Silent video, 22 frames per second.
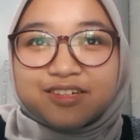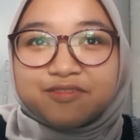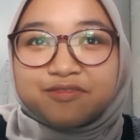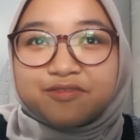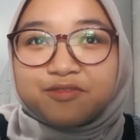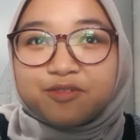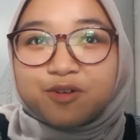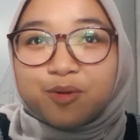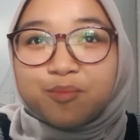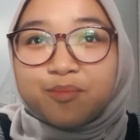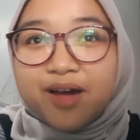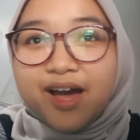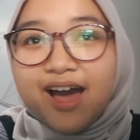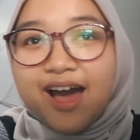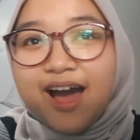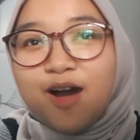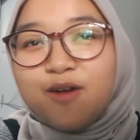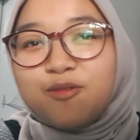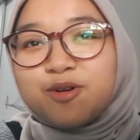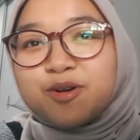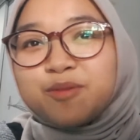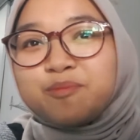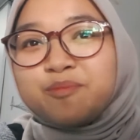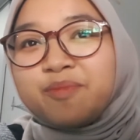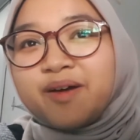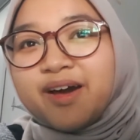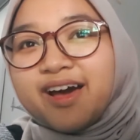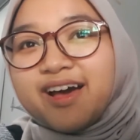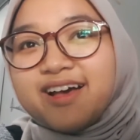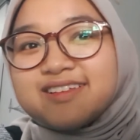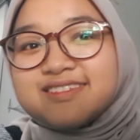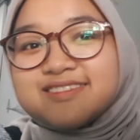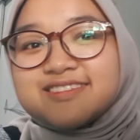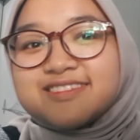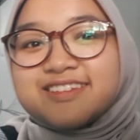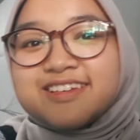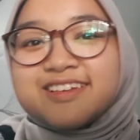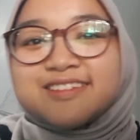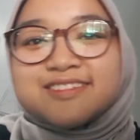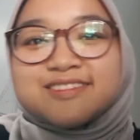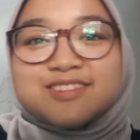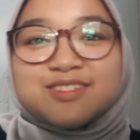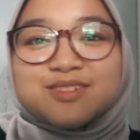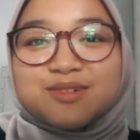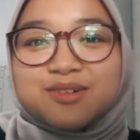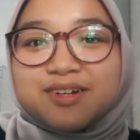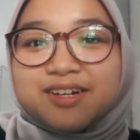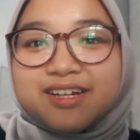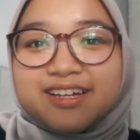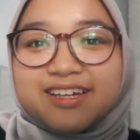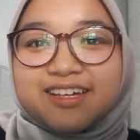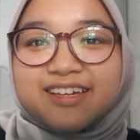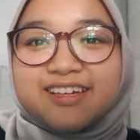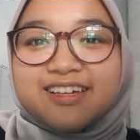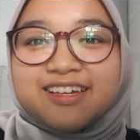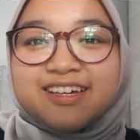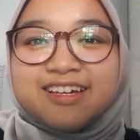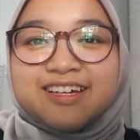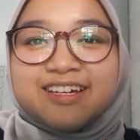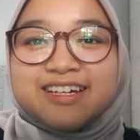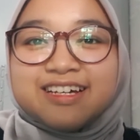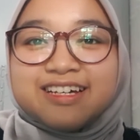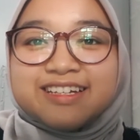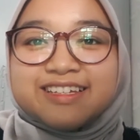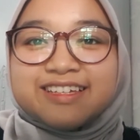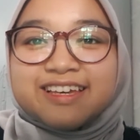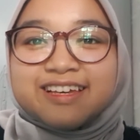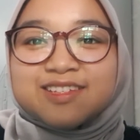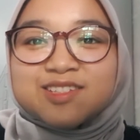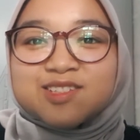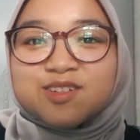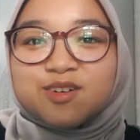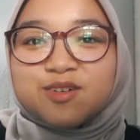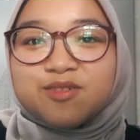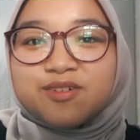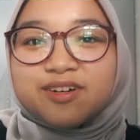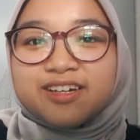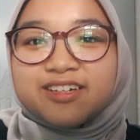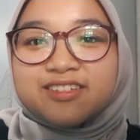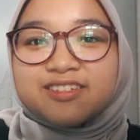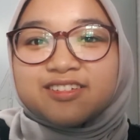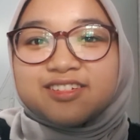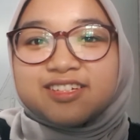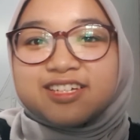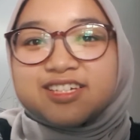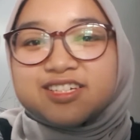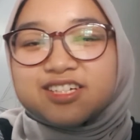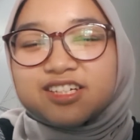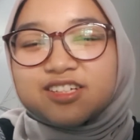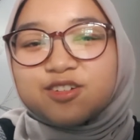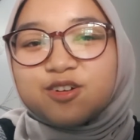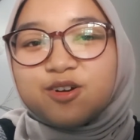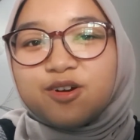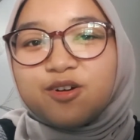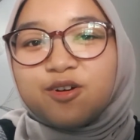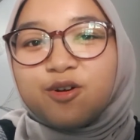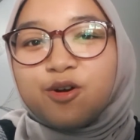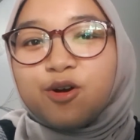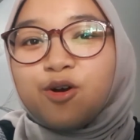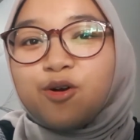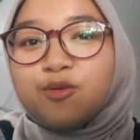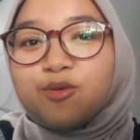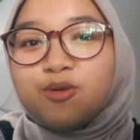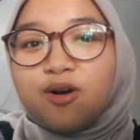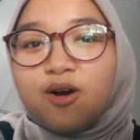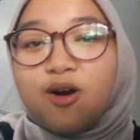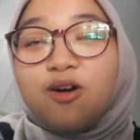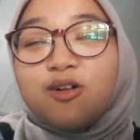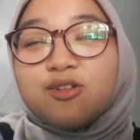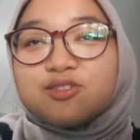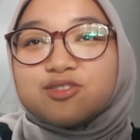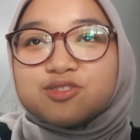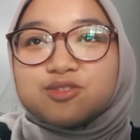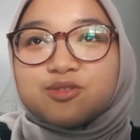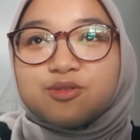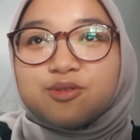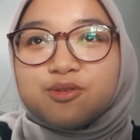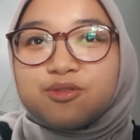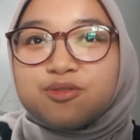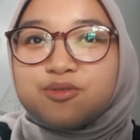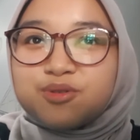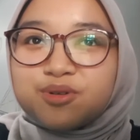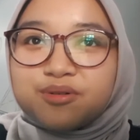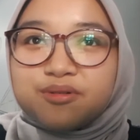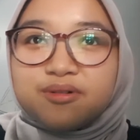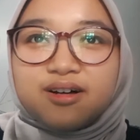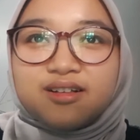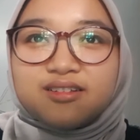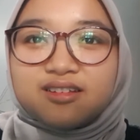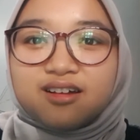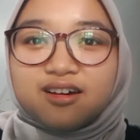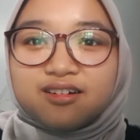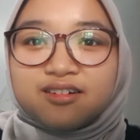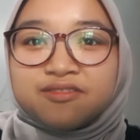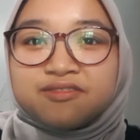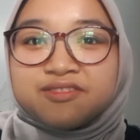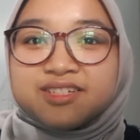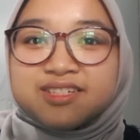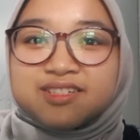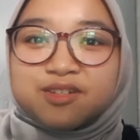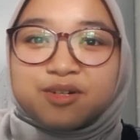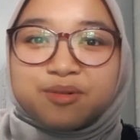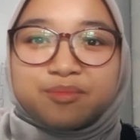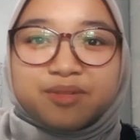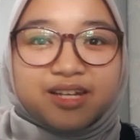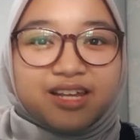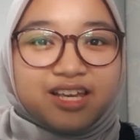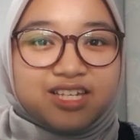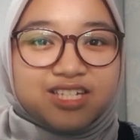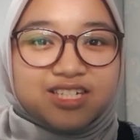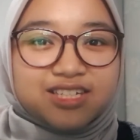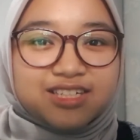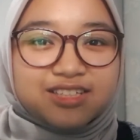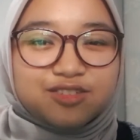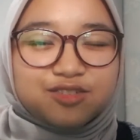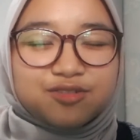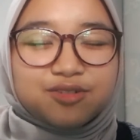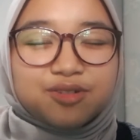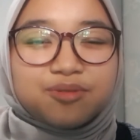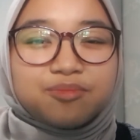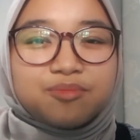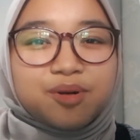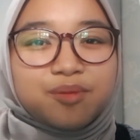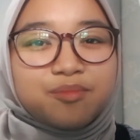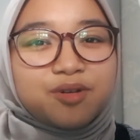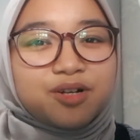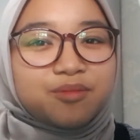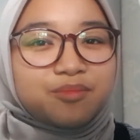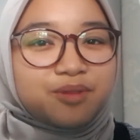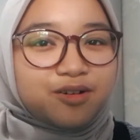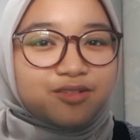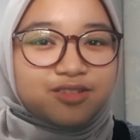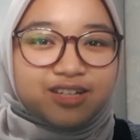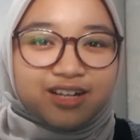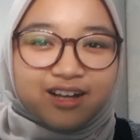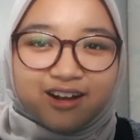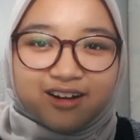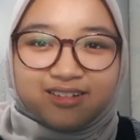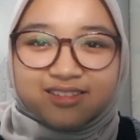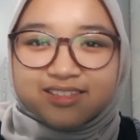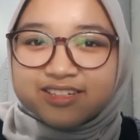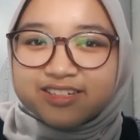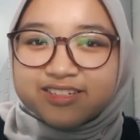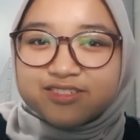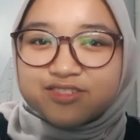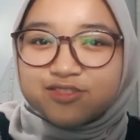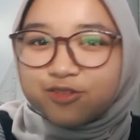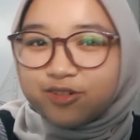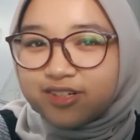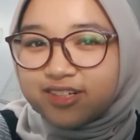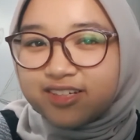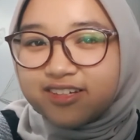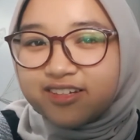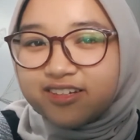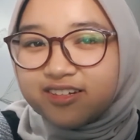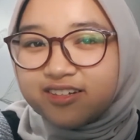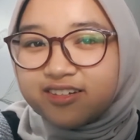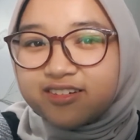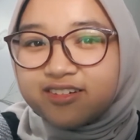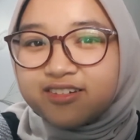from our past history. Yeah, so Indonesian go also through a lot of discrimination. Do you remember about the Kartini story there?